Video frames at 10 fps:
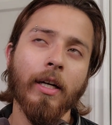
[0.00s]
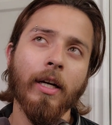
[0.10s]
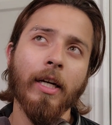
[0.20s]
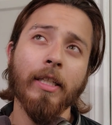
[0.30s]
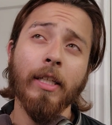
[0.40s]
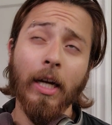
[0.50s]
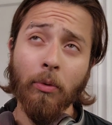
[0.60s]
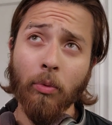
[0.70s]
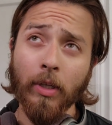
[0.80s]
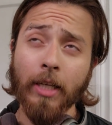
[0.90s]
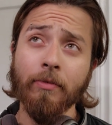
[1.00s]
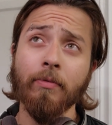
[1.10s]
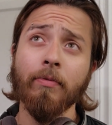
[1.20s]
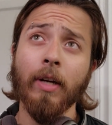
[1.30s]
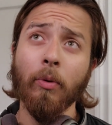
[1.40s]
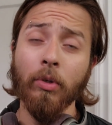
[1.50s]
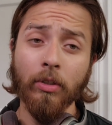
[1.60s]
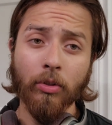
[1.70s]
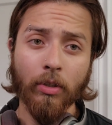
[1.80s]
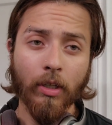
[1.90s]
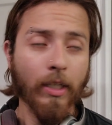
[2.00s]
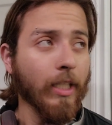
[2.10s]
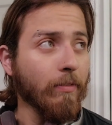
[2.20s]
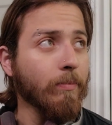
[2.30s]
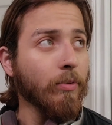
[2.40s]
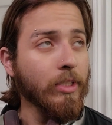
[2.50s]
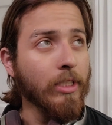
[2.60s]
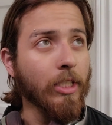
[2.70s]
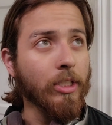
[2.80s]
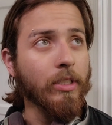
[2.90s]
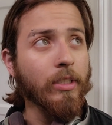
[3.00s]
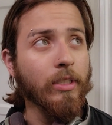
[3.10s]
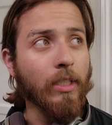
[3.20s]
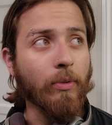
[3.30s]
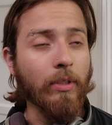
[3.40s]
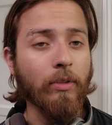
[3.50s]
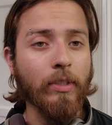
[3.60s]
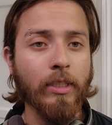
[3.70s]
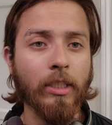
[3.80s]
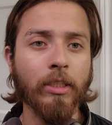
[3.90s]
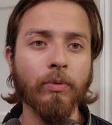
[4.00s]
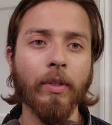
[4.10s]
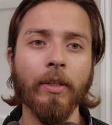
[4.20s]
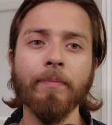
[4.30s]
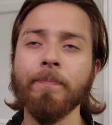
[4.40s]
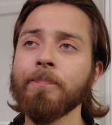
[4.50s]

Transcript: I gave him 3 sessions. I worked 3 sessions with him.